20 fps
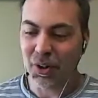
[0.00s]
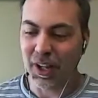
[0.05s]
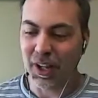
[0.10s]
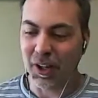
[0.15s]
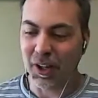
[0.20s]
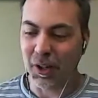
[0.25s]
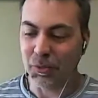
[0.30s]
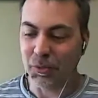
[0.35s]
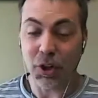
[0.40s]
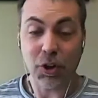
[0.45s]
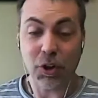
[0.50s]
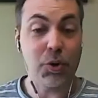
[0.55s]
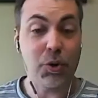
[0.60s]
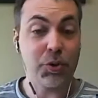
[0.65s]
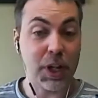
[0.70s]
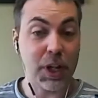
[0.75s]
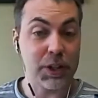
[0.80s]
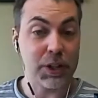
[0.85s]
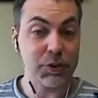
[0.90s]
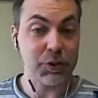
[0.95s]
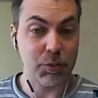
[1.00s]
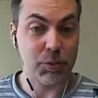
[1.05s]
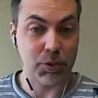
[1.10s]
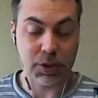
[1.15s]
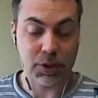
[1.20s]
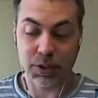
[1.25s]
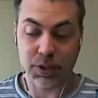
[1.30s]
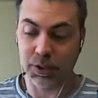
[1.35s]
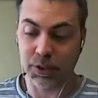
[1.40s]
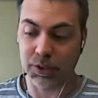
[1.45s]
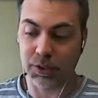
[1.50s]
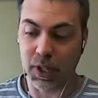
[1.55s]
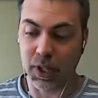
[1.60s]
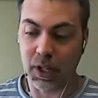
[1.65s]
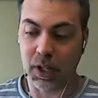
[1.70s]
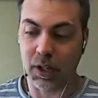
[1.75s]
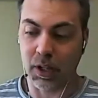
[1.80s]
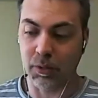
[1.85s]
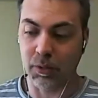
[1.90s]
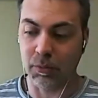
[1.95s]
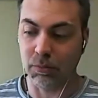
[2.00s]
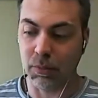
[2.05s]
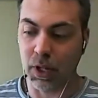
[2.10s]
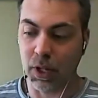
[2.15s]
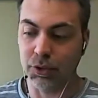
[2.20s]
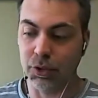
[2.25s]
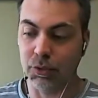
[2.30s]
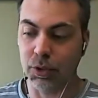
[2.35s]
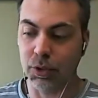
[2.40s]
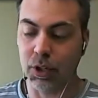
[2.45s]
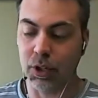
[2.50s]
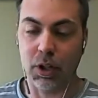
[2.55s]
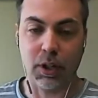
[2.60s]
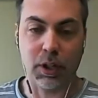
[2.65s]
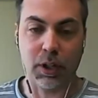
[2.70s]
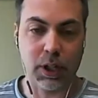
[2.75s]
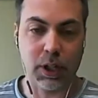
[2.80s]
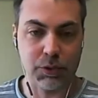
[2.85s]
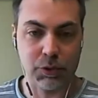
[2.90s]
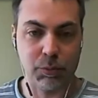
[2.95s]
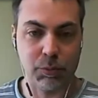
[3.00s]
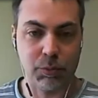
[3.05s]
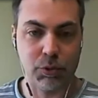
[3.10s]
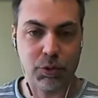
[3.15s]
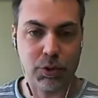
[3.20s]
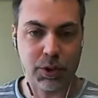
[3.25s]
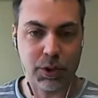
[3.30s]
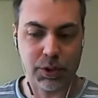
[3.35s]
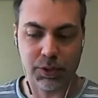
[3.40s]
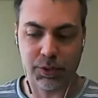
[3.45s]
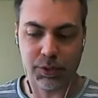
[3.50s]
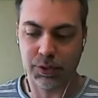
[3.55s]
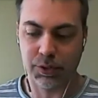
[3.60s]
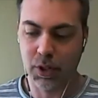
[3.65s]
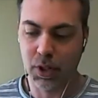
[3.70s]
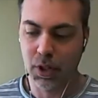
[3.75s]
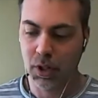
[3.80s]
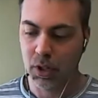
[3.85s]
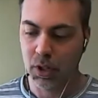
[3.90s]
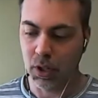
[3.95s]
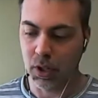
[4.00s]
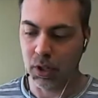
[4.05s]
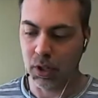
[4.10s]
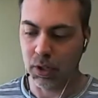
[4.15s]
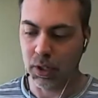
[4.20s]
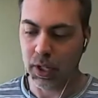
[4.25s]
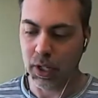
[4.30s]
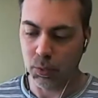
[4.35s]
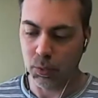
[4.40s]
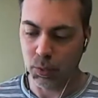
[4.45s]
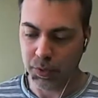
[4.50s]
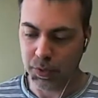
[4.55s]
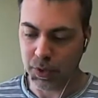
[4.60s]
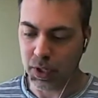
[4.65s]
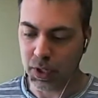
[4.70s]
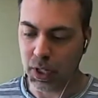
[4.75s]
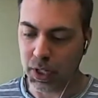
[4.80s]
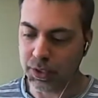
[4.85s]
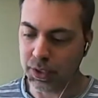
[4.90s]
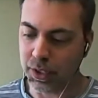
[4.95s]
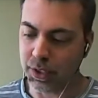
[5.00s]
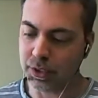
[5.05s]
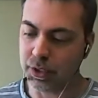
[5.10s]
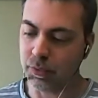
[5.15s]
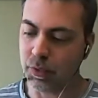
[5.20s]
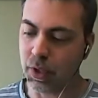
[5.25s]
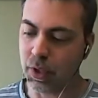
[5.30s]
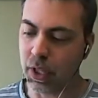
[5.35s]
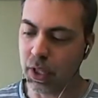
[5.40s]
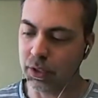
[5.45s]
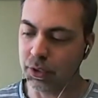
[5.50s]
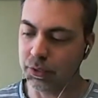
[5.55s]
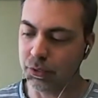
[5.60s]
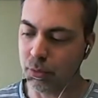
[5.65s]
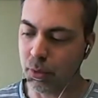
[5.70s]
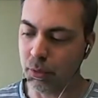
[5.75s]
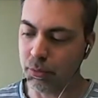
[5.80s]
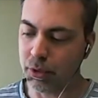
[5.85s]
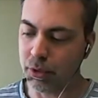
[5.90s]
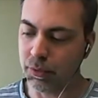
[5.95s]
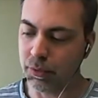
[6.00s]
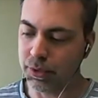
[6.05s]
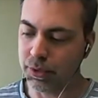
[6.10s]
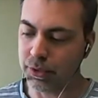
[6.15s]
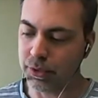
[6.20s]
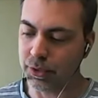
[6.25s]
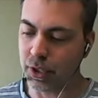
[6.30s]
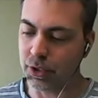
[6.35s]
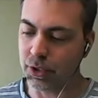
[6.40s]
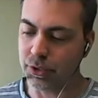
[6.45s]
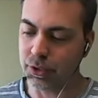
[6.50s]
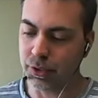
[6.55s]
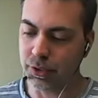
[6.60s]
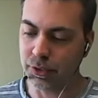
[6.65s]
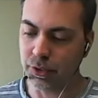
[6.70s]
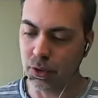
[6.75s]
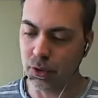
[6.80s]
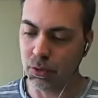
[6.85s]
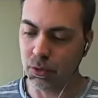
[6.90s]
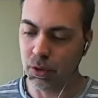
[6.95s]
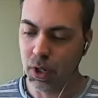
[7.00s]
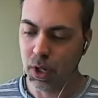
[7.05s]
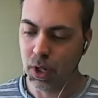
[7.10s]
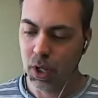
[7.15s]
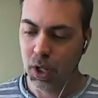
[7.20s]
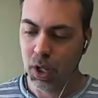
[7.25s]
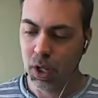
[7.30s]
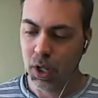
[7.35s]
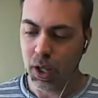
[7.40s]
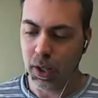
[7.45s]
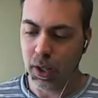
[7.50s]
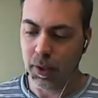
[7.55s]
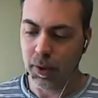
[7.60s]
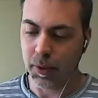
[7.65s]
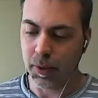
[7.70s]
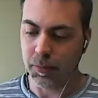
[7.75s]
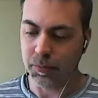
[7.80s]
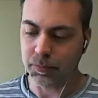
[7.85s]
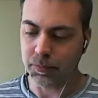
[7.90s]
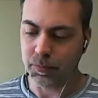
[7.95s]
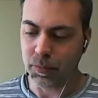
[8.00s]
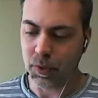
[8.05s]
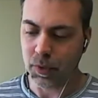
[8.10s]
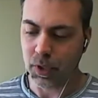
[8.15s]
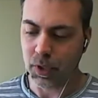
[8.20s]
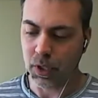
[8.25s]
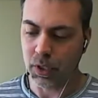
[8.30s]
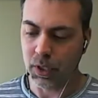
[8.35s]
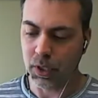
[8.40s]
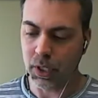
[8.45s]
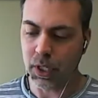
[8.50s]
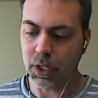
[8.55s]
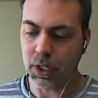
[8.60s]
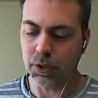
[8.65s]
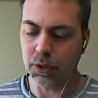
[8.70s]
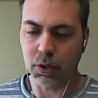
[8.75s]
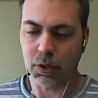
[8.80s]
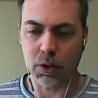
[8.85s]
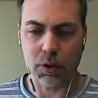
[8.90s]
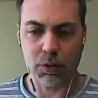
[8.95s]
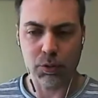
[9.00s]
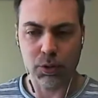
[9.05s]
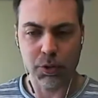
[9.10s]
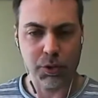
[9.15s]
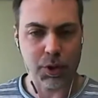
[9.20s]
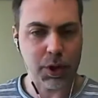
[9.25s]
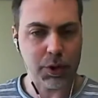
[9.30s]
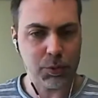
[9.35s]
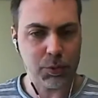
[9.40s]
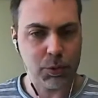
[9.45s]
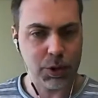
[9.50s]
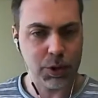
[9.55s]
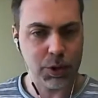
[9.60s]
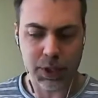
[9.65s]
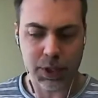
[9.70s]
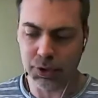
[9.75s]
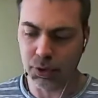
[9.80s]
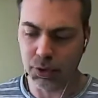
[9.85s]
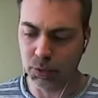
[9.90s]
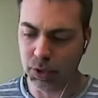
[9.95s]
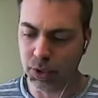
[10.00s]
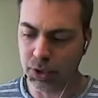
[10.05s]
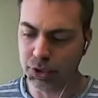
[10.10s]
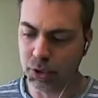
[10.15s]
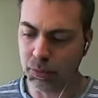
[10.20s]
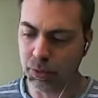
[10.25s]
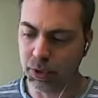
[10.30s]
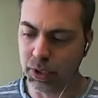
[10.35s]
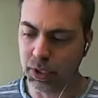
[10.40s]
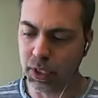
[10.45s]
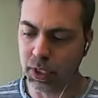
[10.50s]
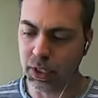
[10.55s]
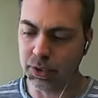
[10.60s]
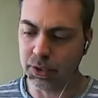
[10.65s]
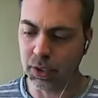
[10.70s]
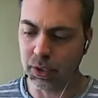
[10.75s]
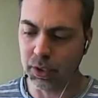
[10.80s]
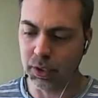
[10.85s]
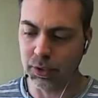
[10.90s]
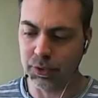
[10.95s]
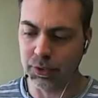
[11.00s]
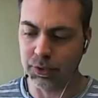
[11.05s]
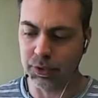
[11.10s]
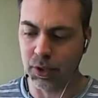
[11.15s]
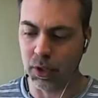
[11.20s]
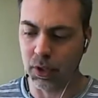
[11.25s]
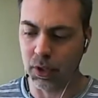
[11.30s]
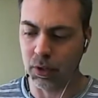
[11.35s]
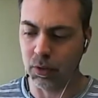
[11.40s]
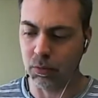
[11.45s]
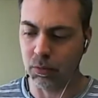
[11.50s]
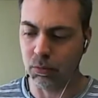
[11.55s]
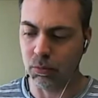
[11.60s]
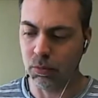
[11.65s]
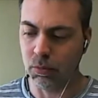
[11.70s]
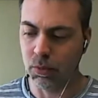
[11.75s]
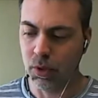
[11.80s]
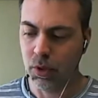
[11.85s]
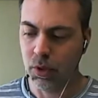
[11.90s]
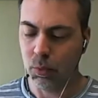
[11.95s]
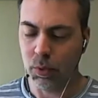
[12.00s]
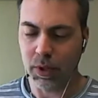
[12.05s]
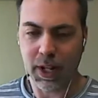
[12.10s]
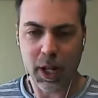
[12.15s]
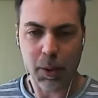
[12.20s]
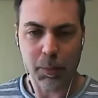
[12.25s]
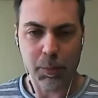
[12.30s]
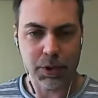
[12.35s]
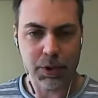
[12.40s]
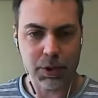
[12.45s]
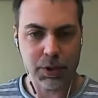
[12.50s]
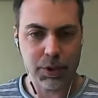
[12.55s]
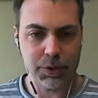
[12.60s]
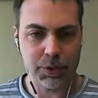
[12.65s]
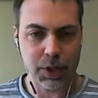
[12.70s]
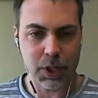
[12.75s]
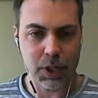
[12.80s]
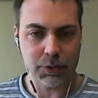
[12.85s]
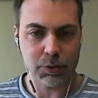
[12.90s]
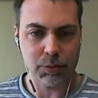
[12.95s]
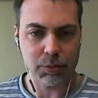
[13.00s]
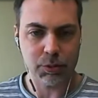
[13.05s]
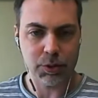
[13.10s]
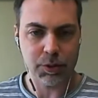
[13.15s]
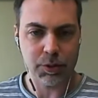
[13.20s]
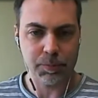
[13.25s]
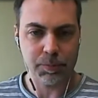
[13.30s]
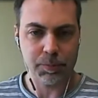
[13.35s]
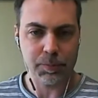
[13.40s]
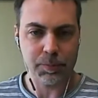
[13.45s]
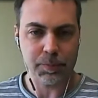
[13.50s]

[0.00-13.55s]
I'll go with case report, because I do recall a case report is kind of what the context of that is from our previous discussion. So Nikki or Ruth, or either one. Nikki, do you want to jump in and kind of tell us what happened in this case report?